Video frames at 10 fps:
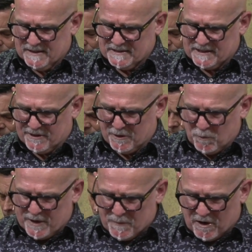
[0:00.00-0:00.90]
so that
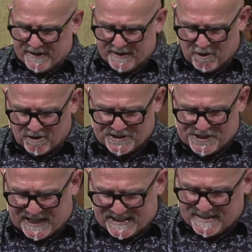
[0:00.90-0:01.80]
we might not
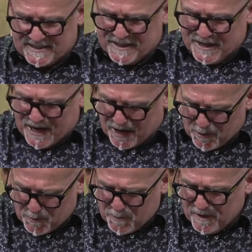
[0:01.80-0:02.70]
just
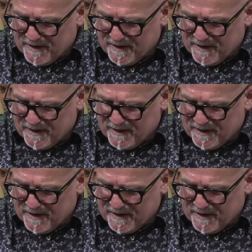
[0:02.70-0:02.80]
know